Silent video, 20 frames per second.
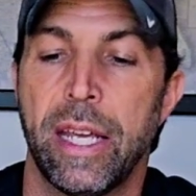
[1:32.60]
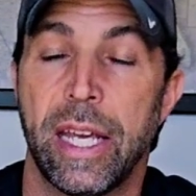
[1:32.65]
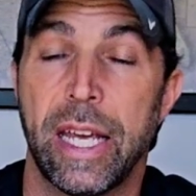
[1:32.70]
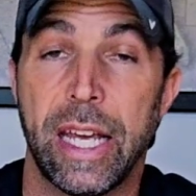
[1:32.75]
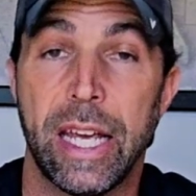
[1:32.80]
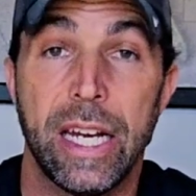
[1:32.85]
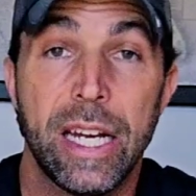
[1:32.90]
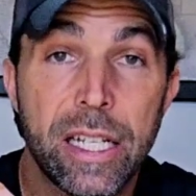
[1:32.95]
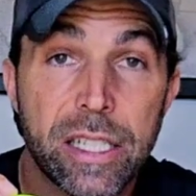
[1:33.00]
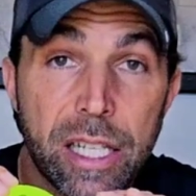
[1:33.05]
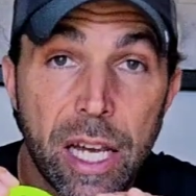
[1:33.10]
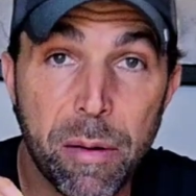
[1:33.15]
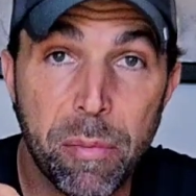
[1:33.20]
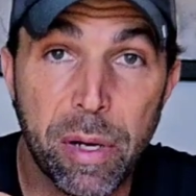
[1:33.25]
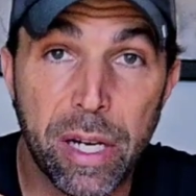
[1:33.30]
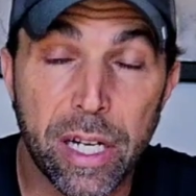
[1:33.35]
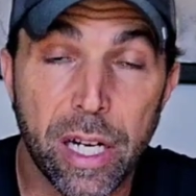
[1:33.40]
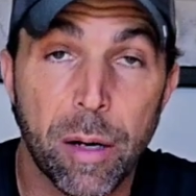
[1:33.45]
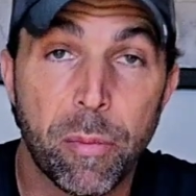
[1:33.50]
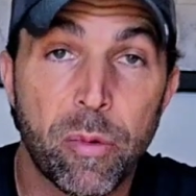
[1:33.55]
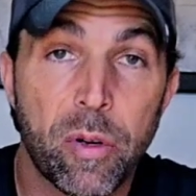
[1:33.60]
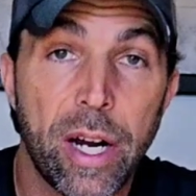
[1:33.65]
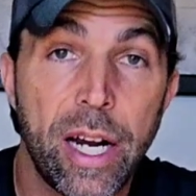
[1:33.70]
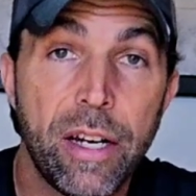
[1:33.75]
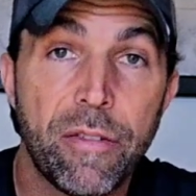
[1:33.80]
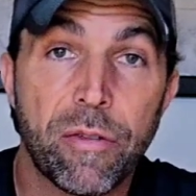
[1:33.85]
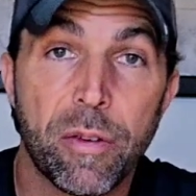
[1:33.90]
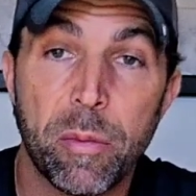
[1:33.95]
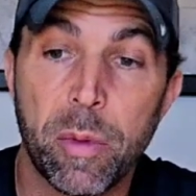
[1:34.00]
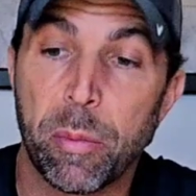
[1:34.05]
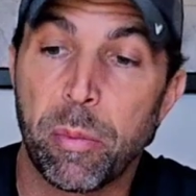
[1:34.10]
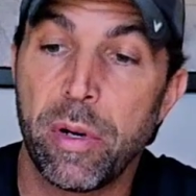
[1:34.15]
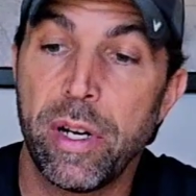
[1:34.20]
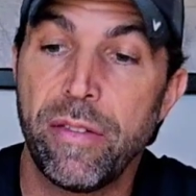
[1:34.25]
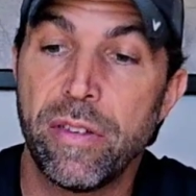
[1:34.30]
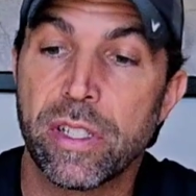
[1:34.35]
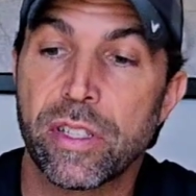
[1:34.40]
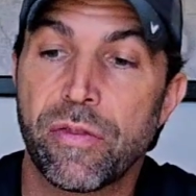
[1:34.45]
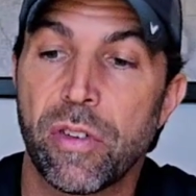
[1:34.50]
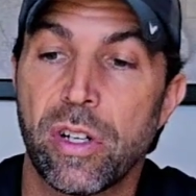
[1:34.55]
It is a big upgrade from the
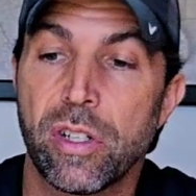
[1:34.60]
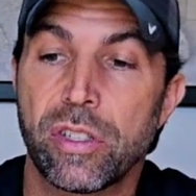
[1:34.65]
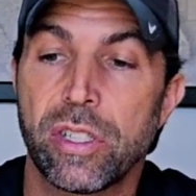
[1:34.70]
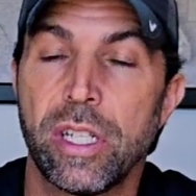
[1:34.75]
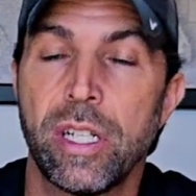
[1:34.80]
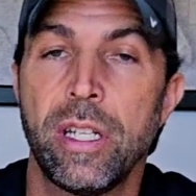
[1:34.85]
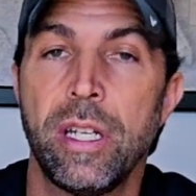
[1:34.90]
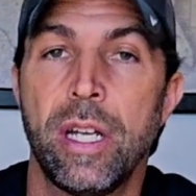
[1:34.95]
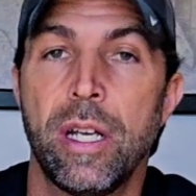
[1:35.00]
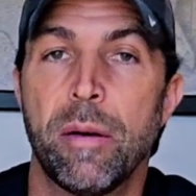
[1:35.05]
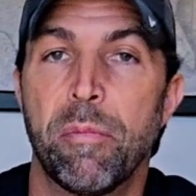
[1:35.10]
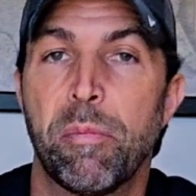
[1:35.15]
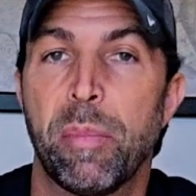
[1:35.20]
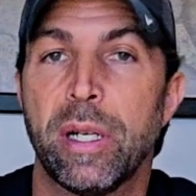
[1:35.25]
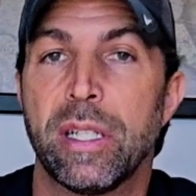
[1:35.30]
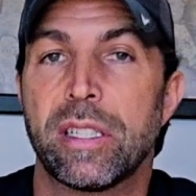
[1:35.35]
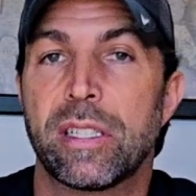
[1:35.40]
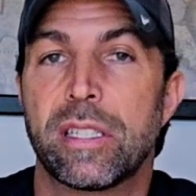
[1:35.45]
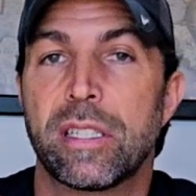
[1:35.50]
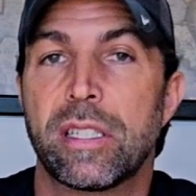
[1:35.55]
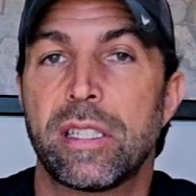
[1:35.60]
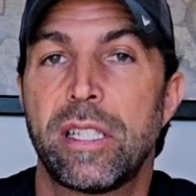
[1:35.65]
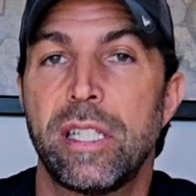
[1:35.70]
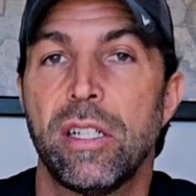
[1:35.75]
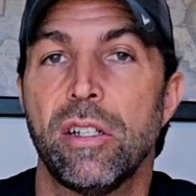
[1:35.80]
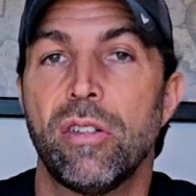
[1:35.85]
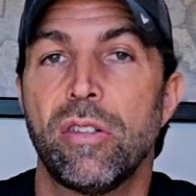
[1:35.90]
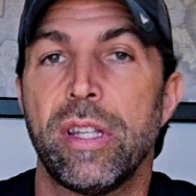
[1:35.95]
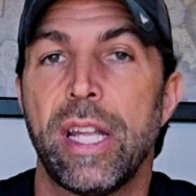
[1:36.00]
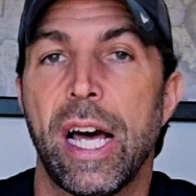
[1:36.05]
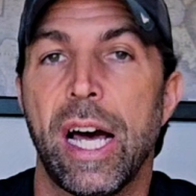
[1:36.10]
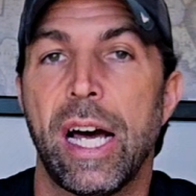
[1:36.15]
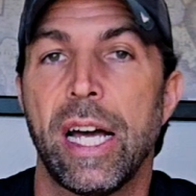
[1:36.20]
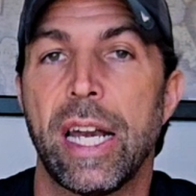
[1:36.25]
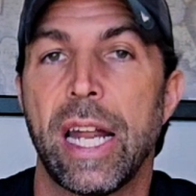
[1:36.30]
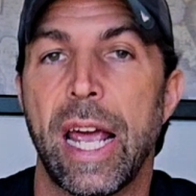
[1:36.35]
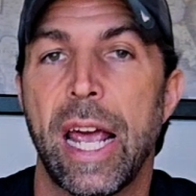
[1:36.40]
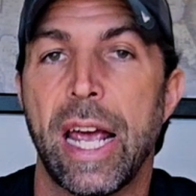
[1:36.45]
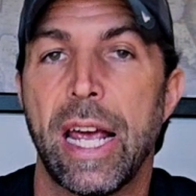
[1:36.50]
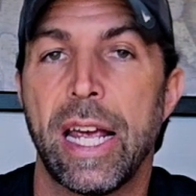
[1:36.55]
previous version, but still
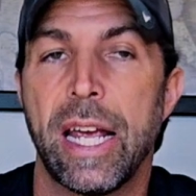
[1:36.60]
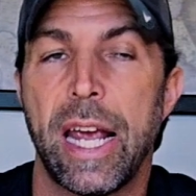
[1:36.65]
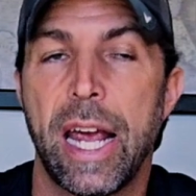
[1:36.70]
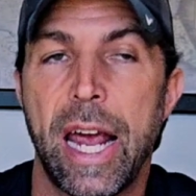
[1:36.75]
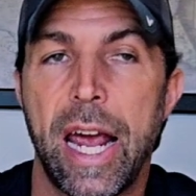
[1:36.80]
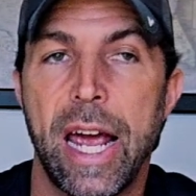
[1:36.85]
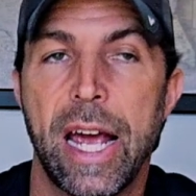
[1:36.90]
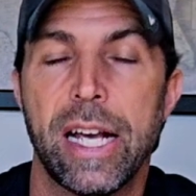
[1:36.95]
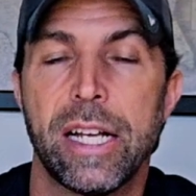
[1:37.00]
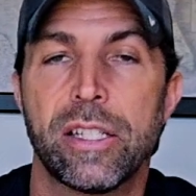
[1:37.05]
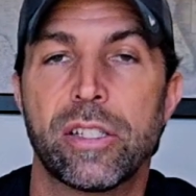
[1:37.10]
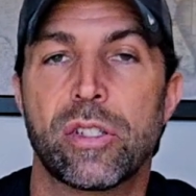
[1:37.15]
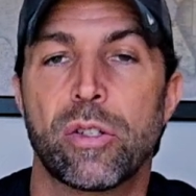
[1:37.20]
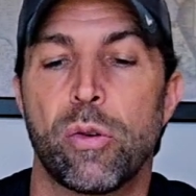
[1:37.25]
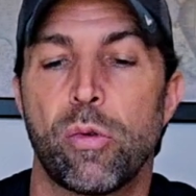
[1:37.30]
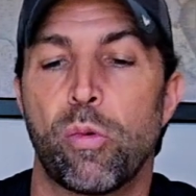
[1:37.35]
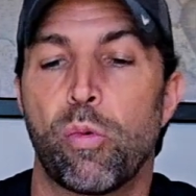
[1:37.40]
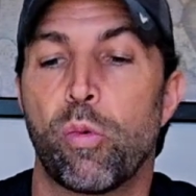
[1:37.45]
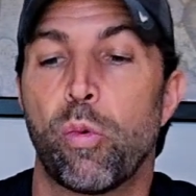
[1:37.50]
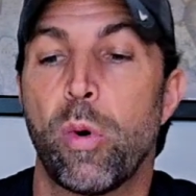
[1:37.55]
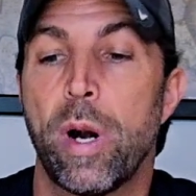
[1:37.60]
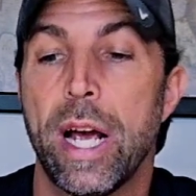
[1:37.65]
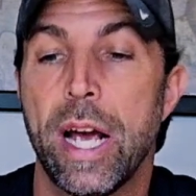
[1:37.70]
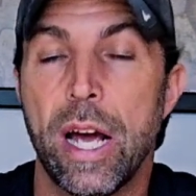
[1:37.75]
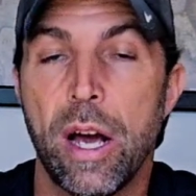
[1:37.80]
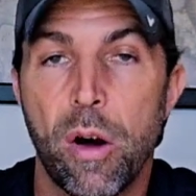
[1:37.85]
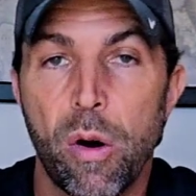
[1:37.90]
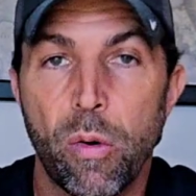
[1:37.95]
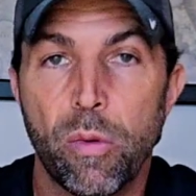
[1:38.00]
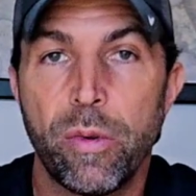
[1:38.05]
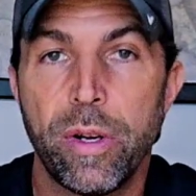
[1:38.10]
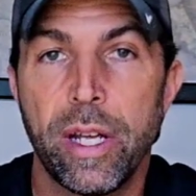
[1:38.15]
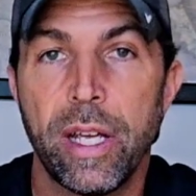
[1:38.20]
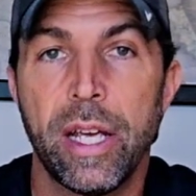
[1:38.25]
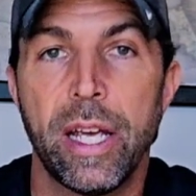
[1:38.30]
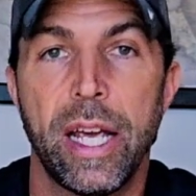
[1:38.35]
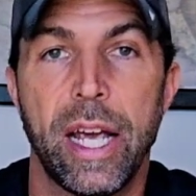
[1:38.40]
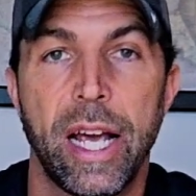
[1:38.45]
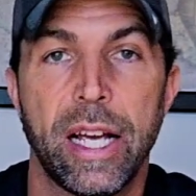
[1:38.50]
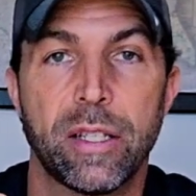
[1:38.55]
not as round
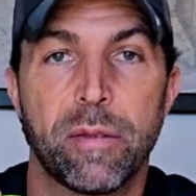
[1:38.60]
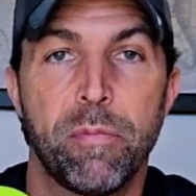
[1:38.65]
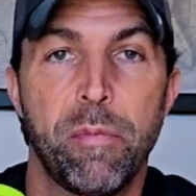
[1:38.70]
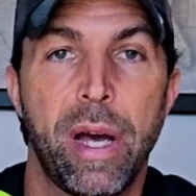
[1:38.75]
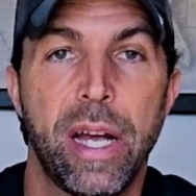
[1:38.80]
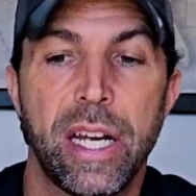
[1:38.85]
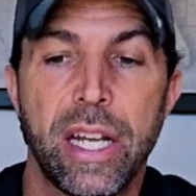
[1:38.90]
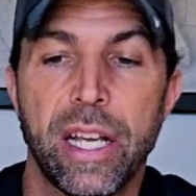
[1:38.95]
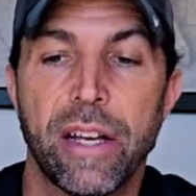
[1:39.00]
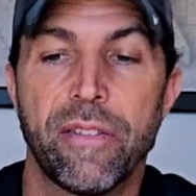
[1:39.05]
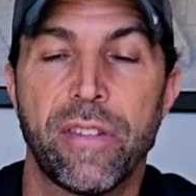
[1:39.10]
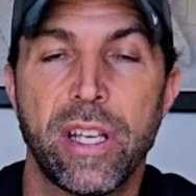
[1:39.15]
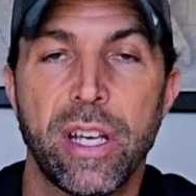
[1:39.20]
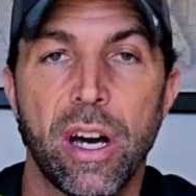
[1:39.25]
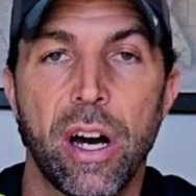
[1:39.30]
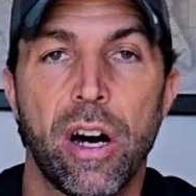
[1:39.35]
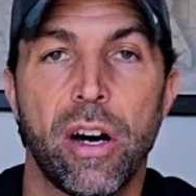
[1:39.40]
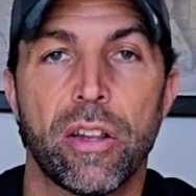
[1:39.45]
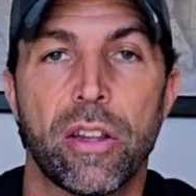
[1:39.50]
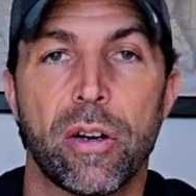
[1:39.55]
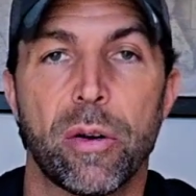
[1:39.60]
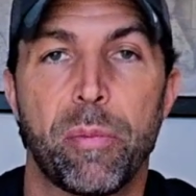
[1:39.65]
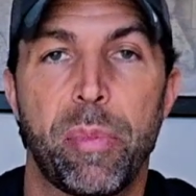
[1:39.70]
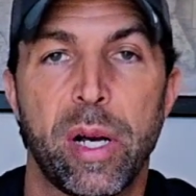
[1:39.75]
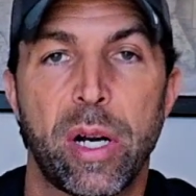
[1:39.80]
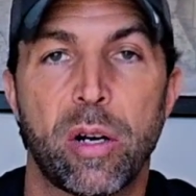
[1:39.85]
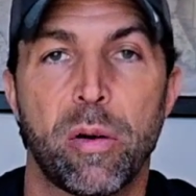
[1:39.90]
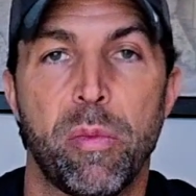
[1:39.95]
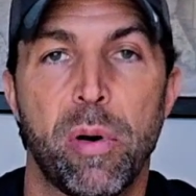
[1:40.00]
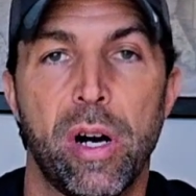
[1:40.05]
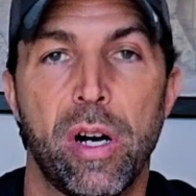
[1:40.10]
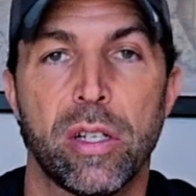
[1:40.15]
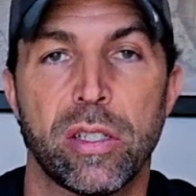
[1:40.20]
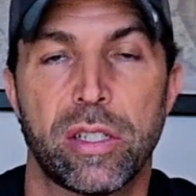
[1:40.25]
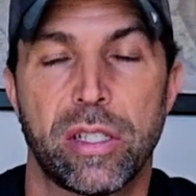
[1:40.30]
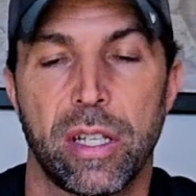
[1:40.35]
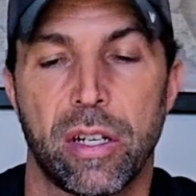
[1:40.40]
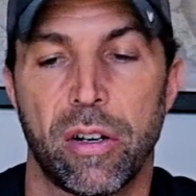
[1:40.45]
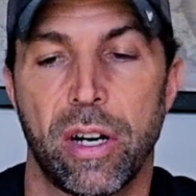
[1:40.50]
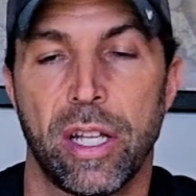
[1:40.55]
as many of the other
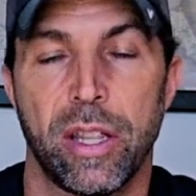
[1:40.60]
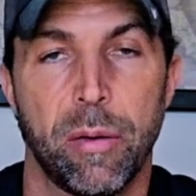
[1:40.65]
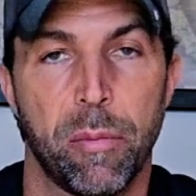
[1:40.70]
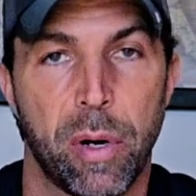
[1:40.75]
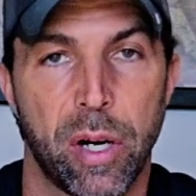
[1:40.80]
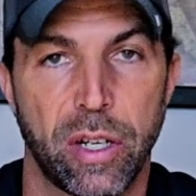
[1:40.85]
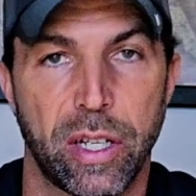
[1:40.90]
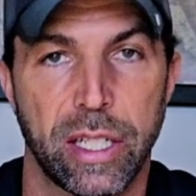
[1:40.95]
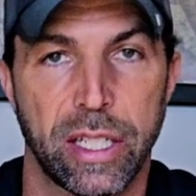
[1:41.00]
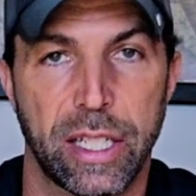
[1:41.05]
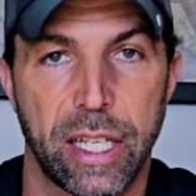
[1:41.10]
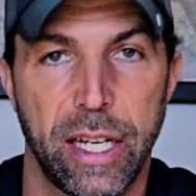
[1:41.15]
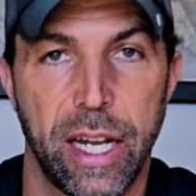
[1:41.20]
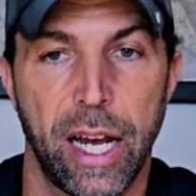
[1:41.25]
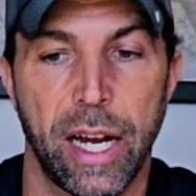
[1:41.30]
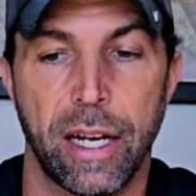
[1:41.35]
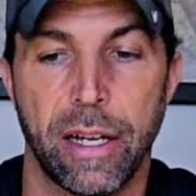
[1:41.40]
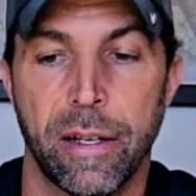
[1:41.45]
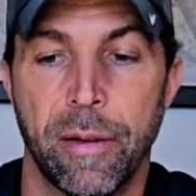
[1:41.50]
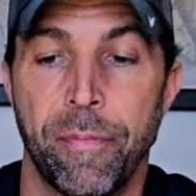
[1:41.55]
pickleballs that are on the market today.